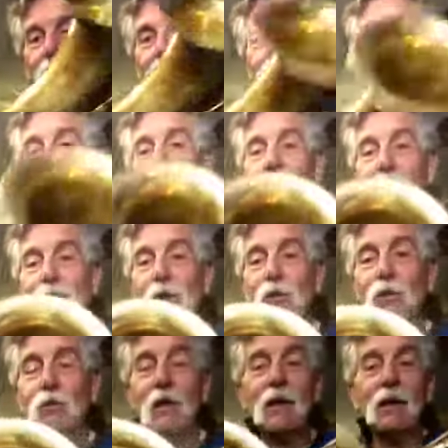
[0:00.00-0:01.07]
I mean, you
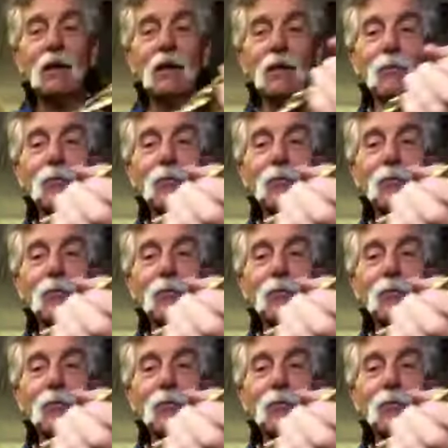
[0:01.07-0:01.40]
look like a